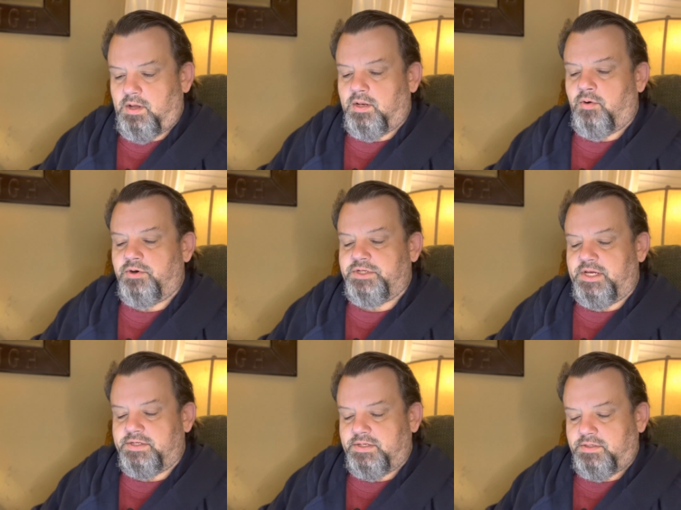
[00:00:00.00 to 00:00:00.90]
Lord
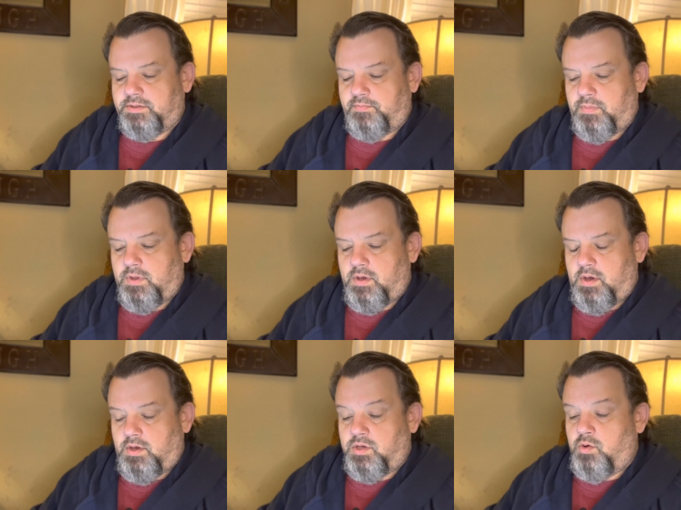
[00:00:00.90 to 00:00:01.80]
Jesus,
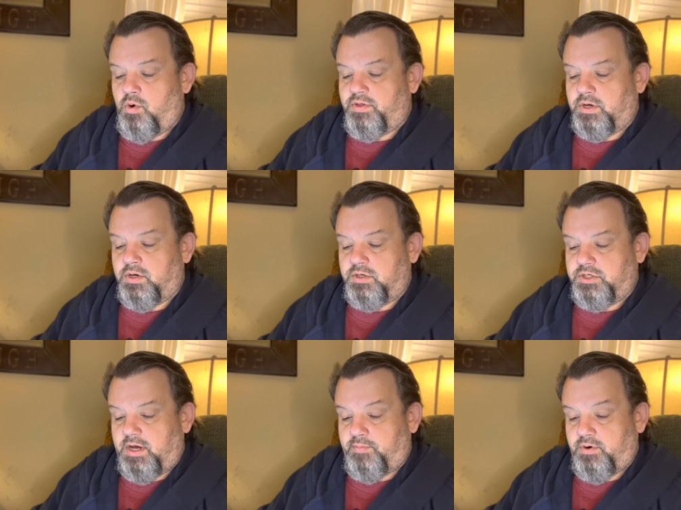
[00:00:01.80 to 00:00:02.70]
you are the Good
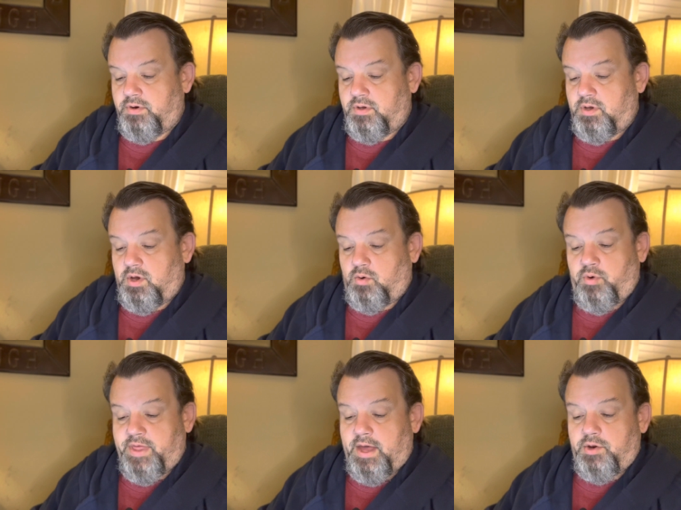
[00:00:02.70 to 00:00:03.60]
Shepherd,
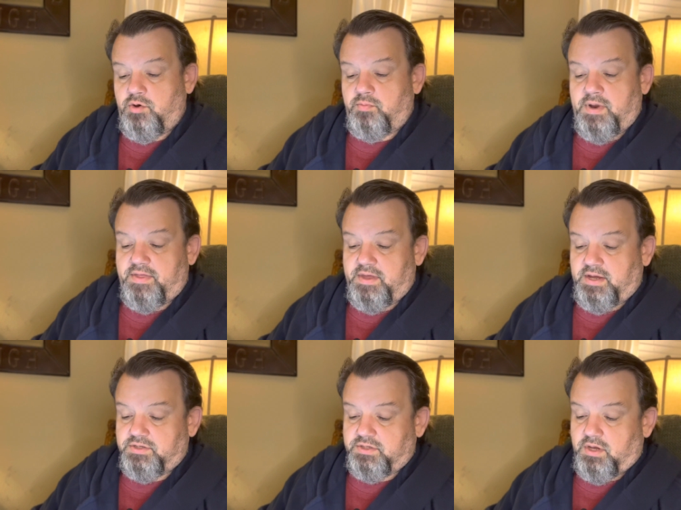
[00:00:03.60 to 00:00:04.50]
without whom
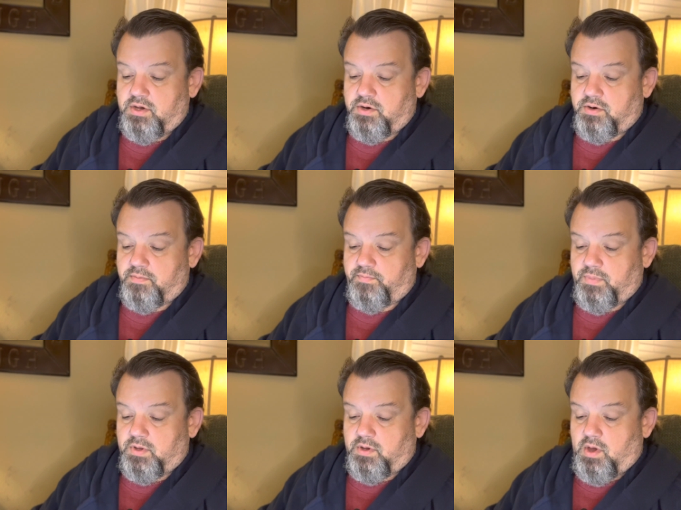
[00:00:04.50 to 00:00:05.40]
nothing is secure.
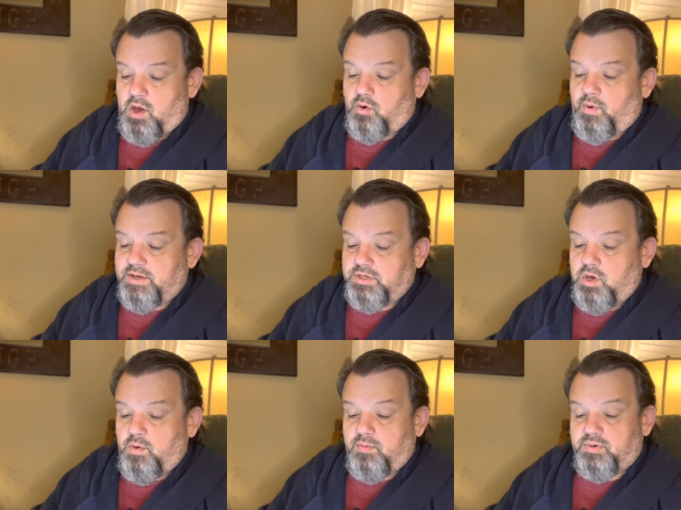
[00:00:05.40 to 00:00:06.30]

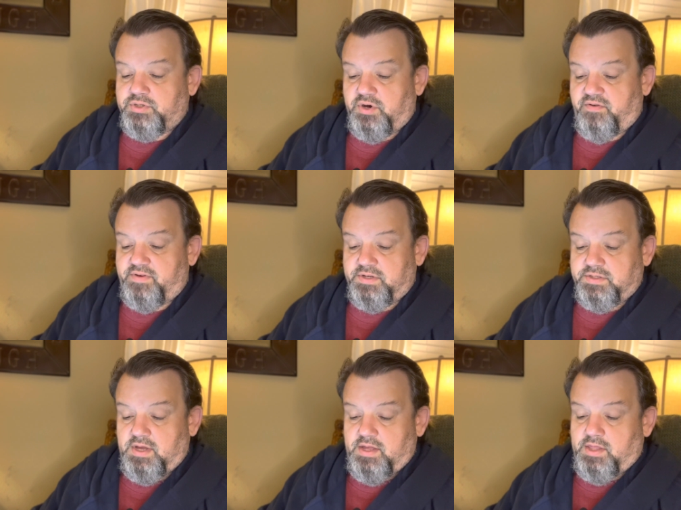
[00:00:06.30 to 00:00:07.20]
Rescue and preserve
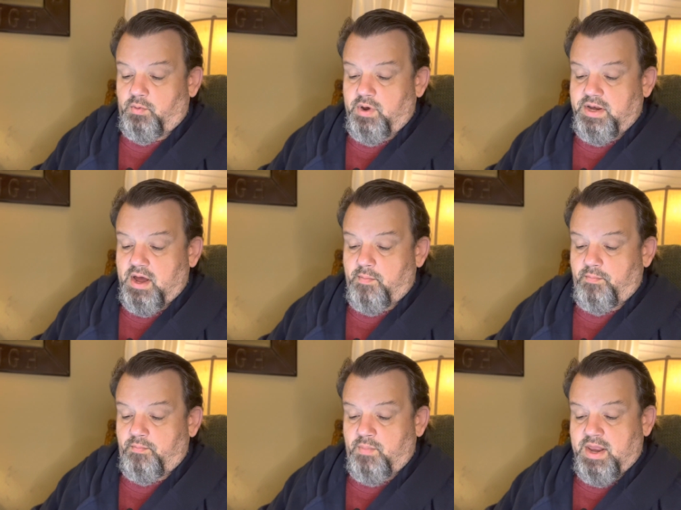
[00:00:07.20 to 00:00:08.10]
us, that we not,
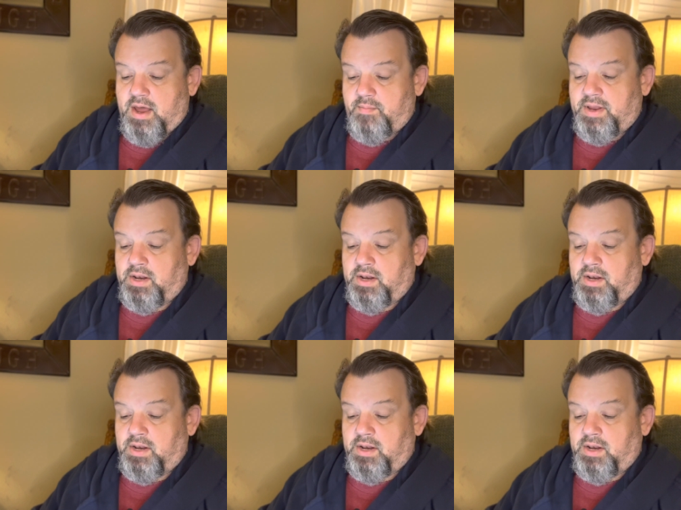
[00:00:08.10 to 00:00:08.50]
may not be